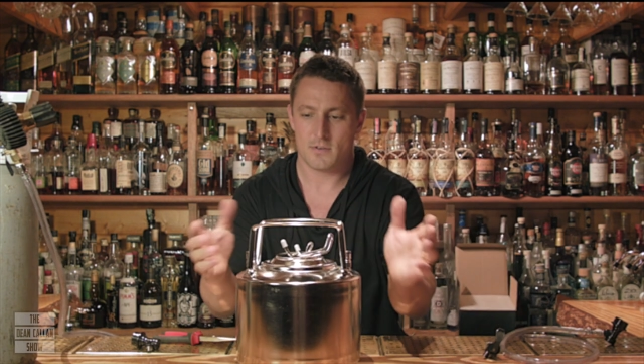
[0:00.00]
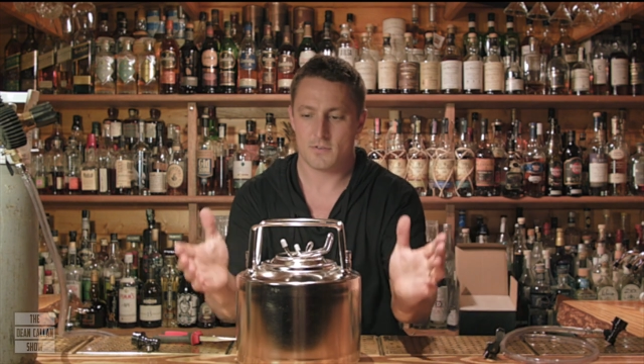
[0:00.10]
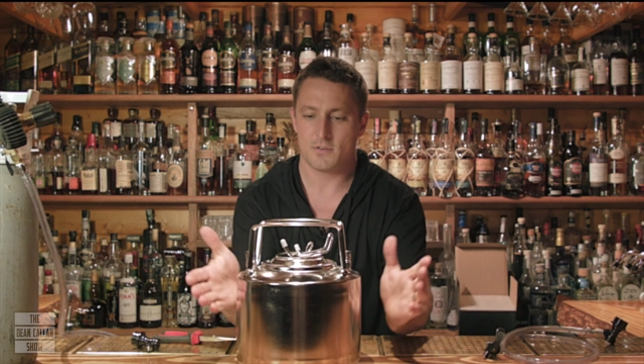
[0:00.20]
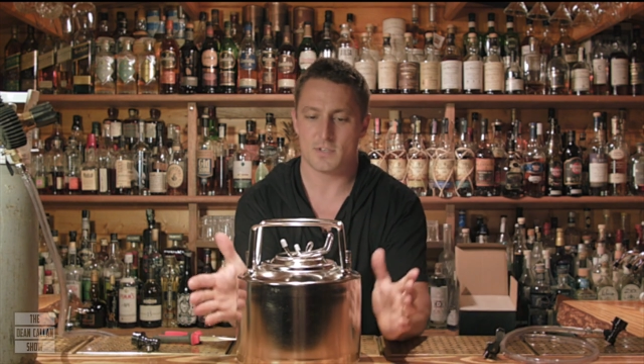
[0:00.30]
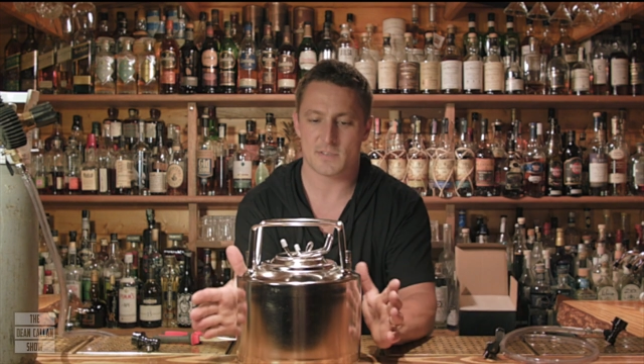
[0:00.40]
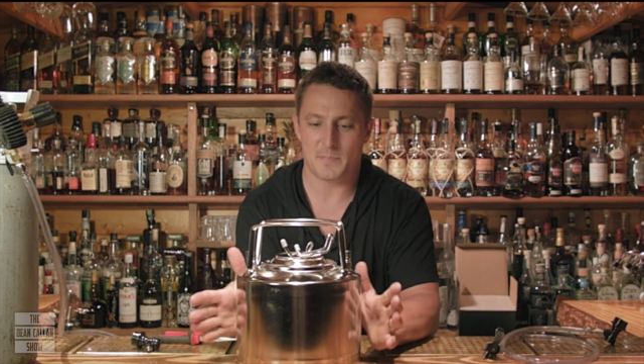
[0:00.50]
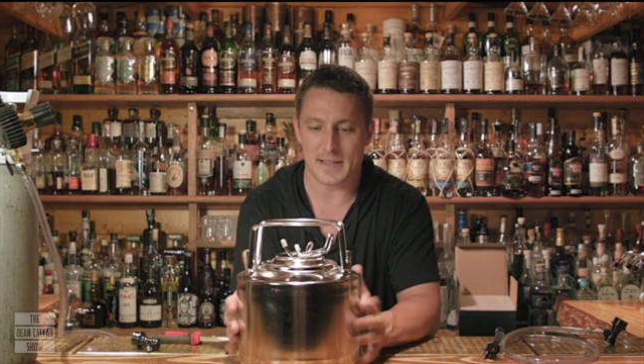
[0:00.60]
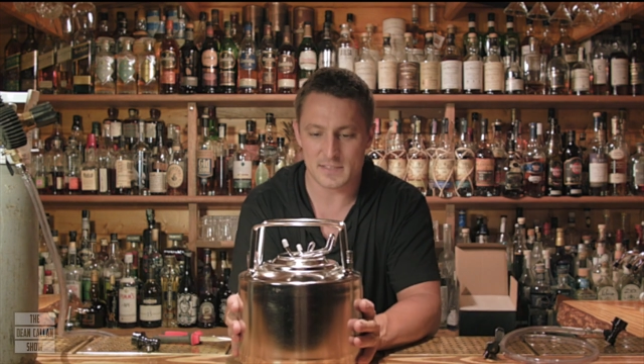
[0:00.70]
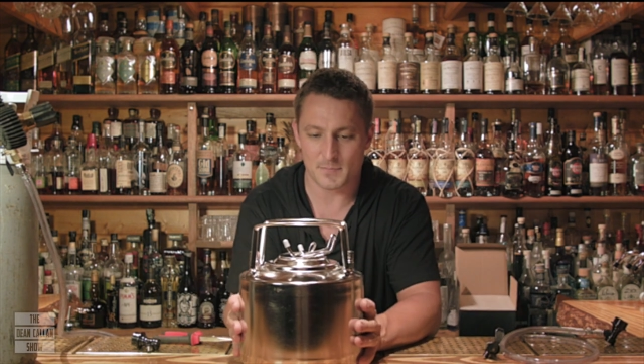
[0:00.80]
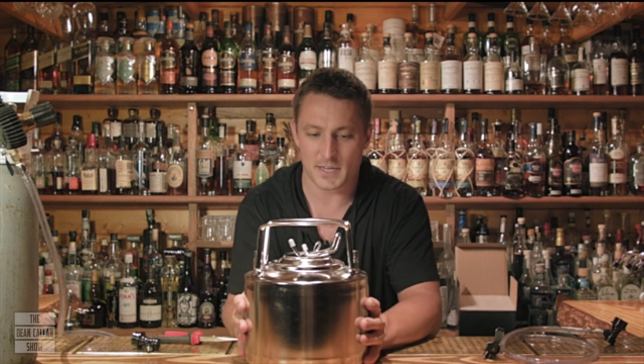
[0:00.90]
to
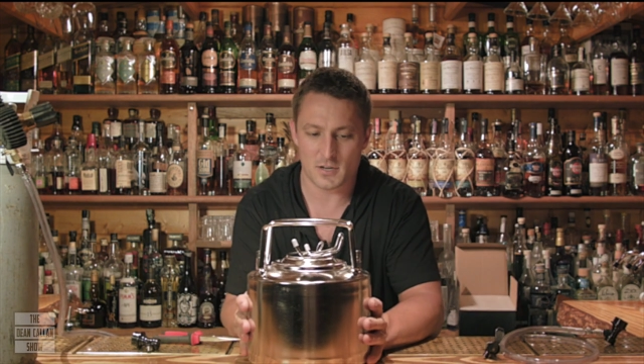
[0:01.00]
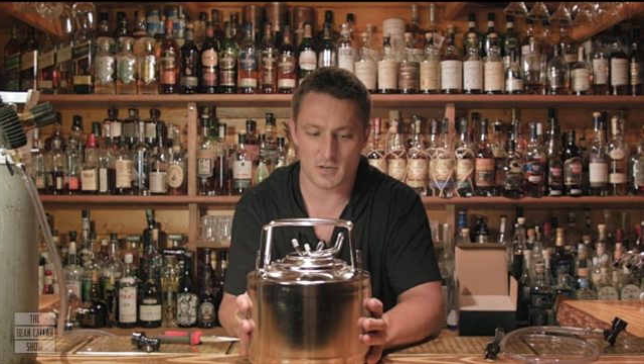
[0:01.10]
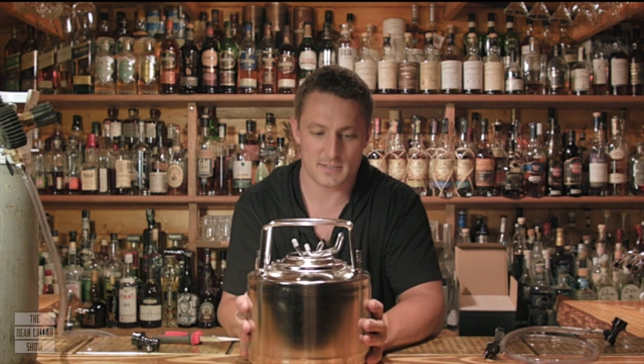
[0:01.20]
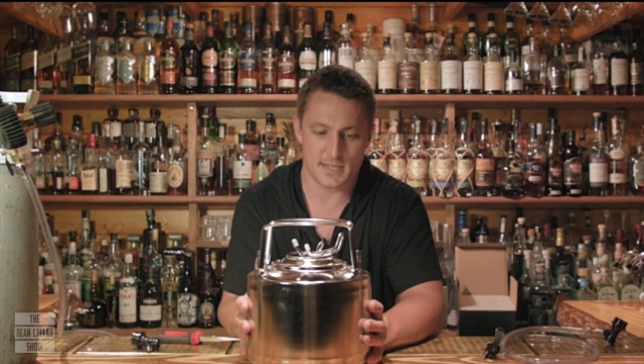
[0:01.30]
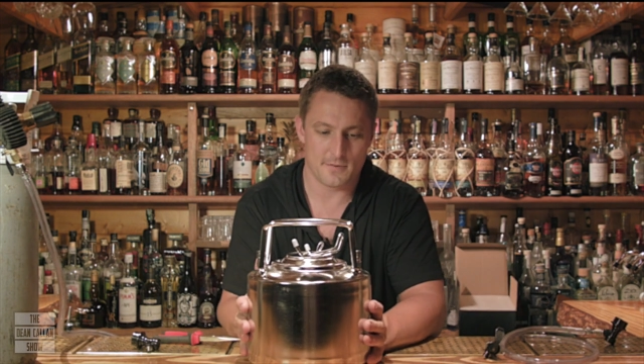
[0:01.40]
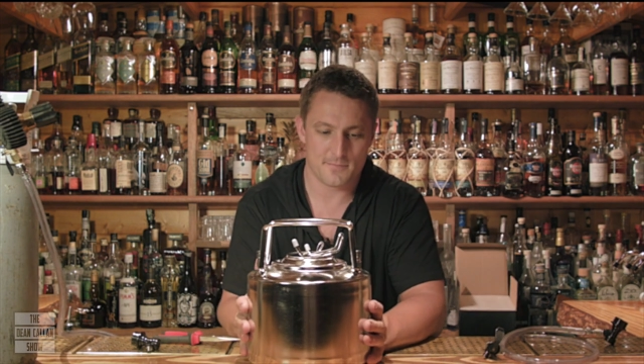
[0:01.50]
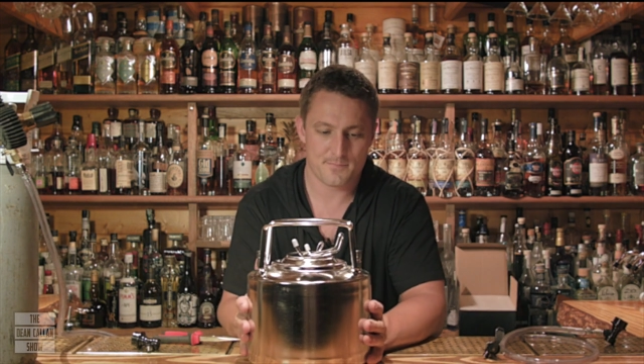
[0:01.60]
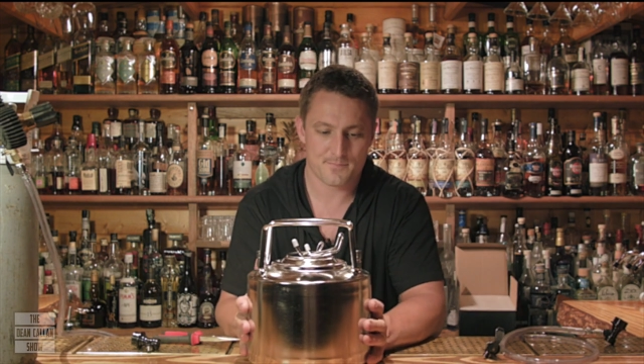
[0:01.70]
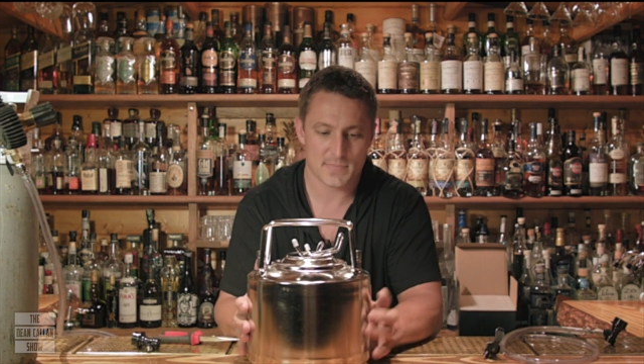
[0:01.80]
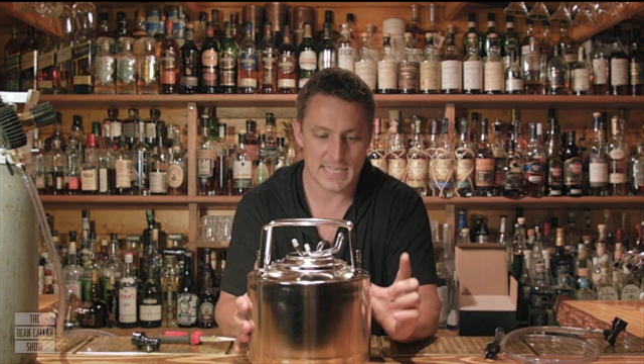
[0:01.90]
dispense my cocktail,
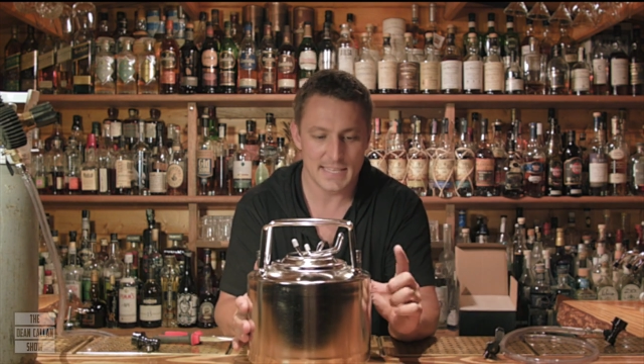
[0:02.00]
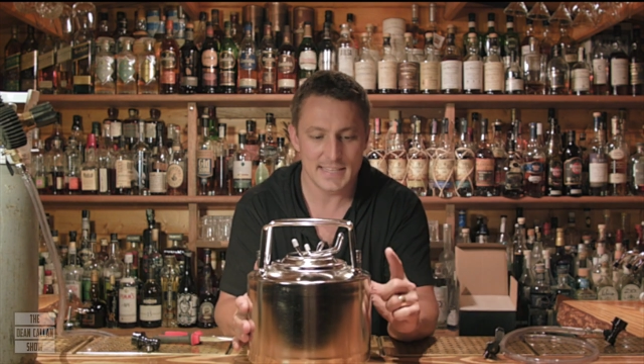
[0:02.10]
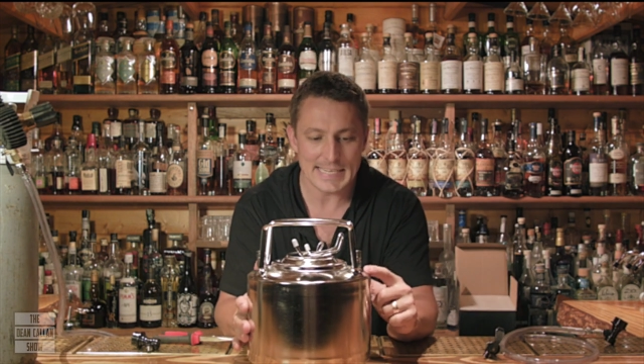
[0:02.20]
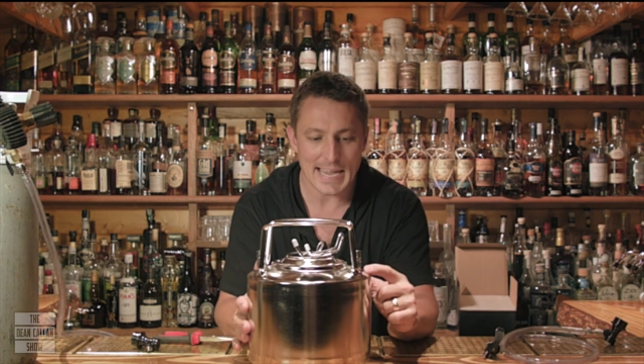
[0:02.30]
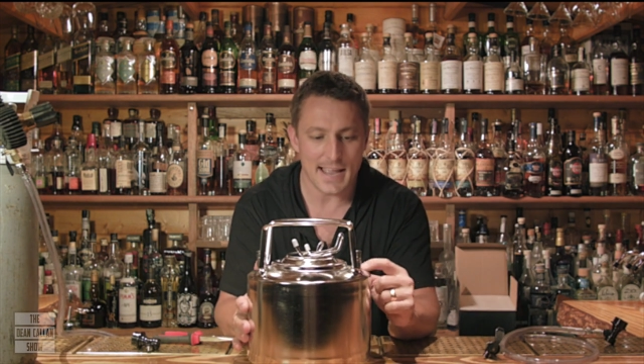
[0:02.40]
in the